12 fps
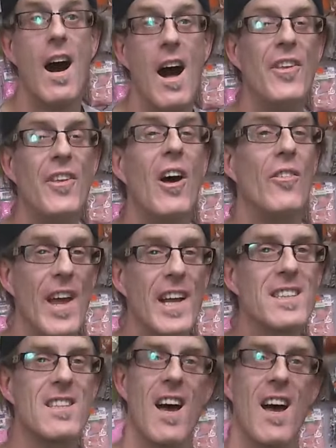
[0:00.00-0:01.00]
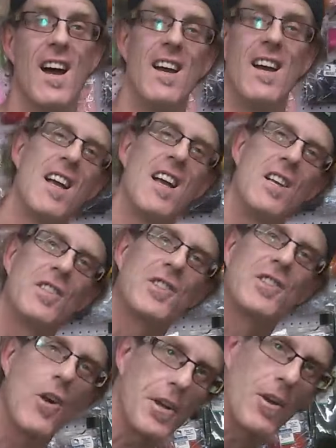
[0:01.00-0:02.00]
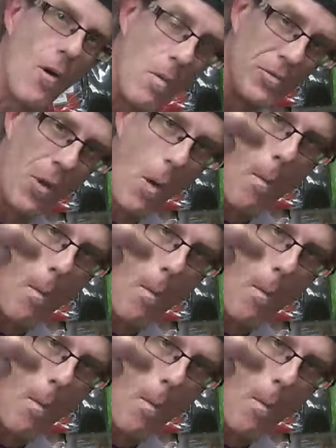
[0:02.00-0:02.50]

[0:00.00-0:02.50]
until next time, Scotty Holmes.